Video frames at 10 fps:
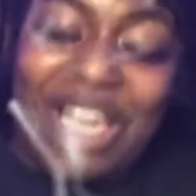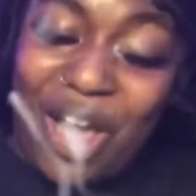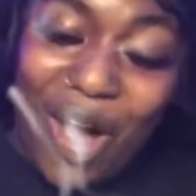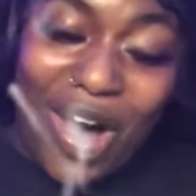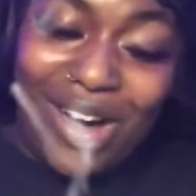
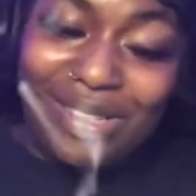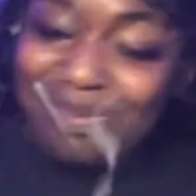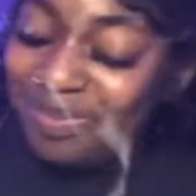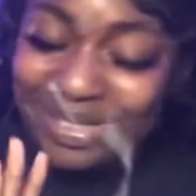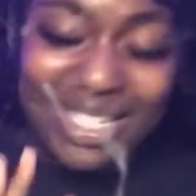y'all,
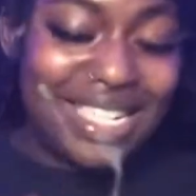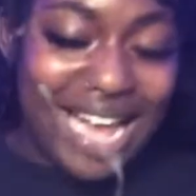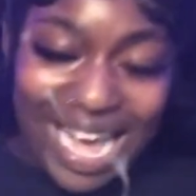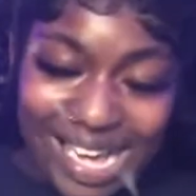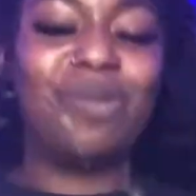
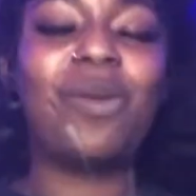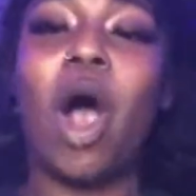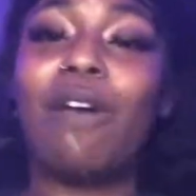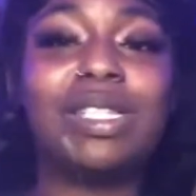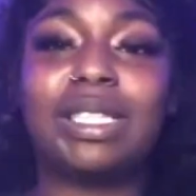
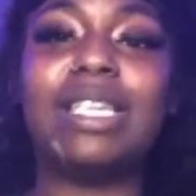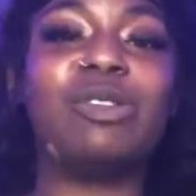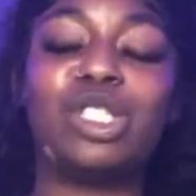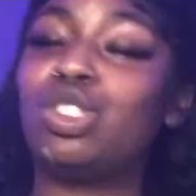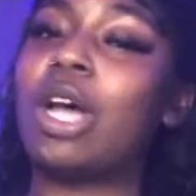obviously you
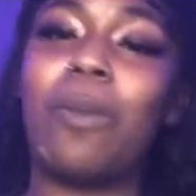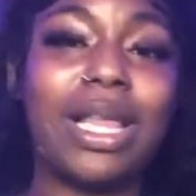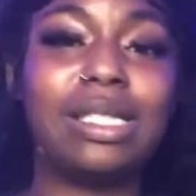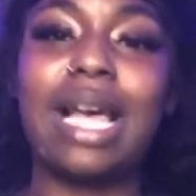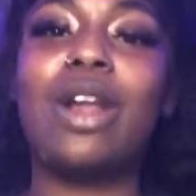can tell by
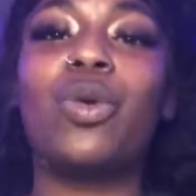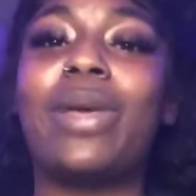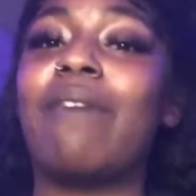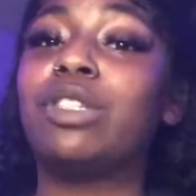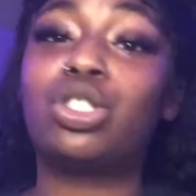the title, we
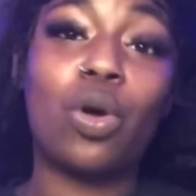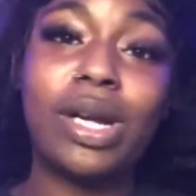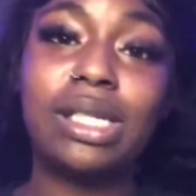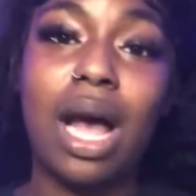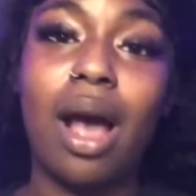have a story
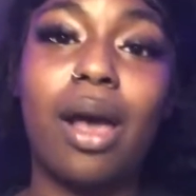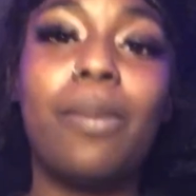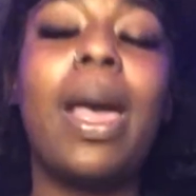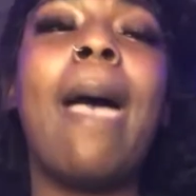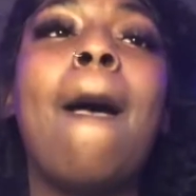time.
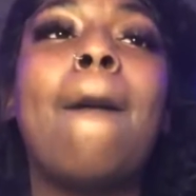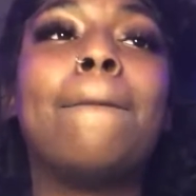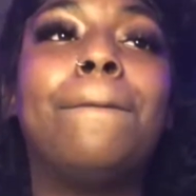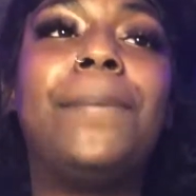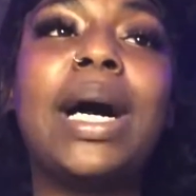
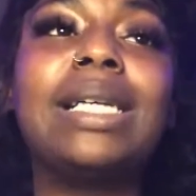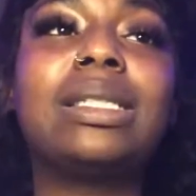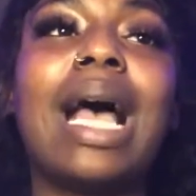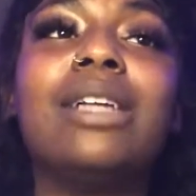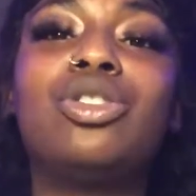But
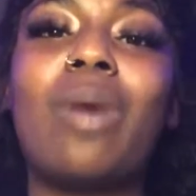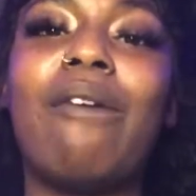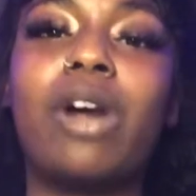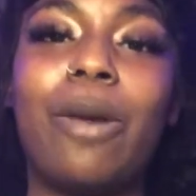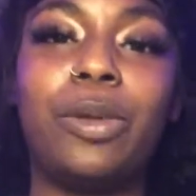I do have
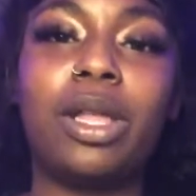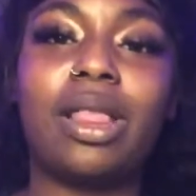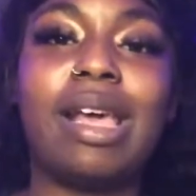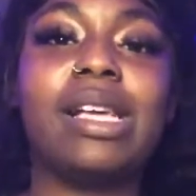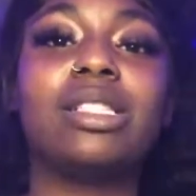a couple of
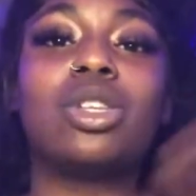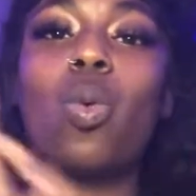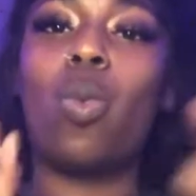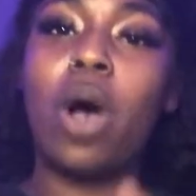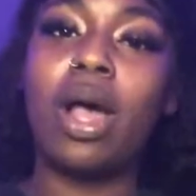things.
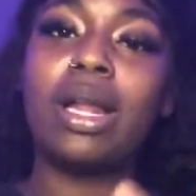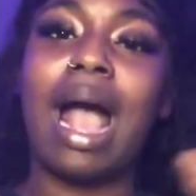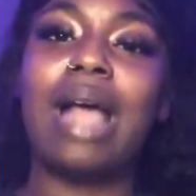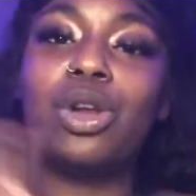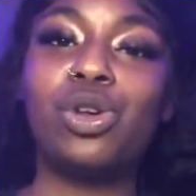One,
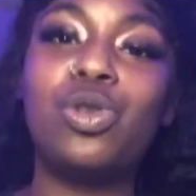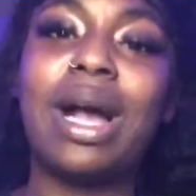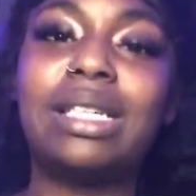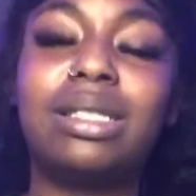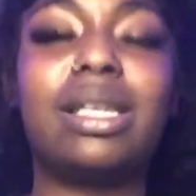I know you
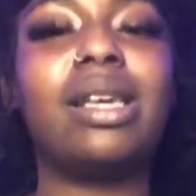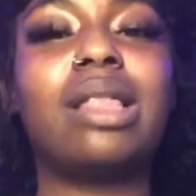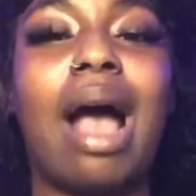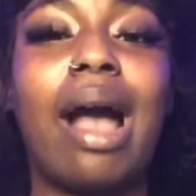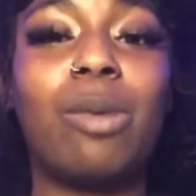guys see
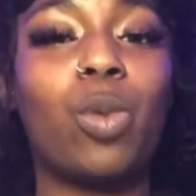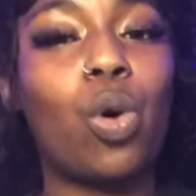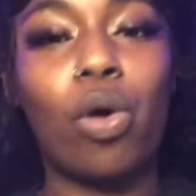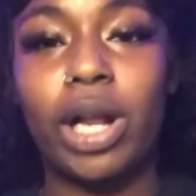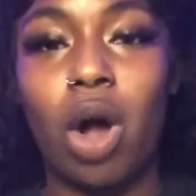that I'm
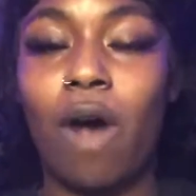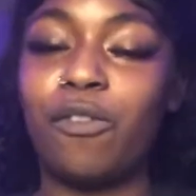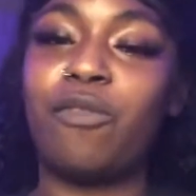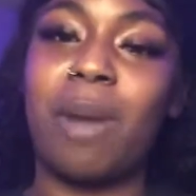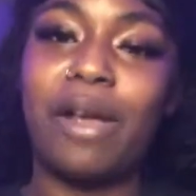recording off
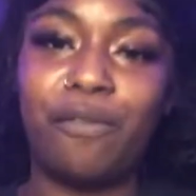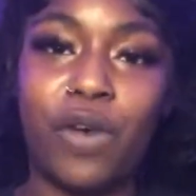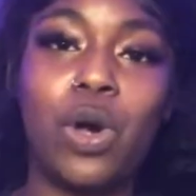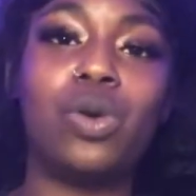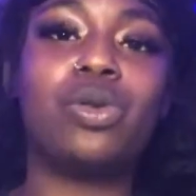of my
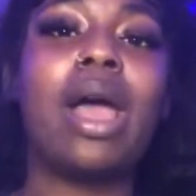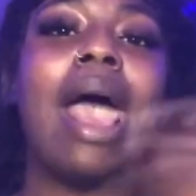phone.